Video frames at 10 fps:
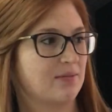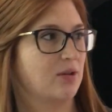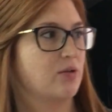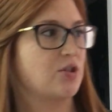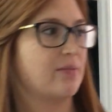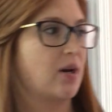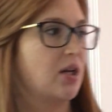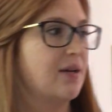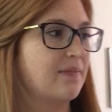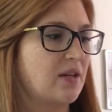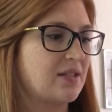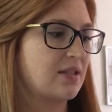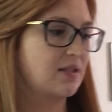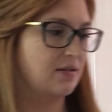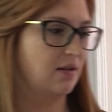some Glow Germ on it.
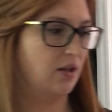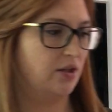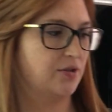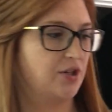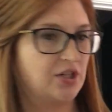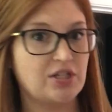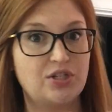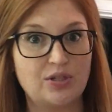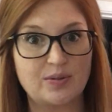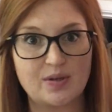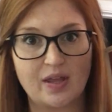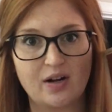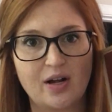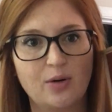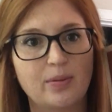It's a little dirty too, so that'll
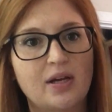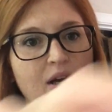help.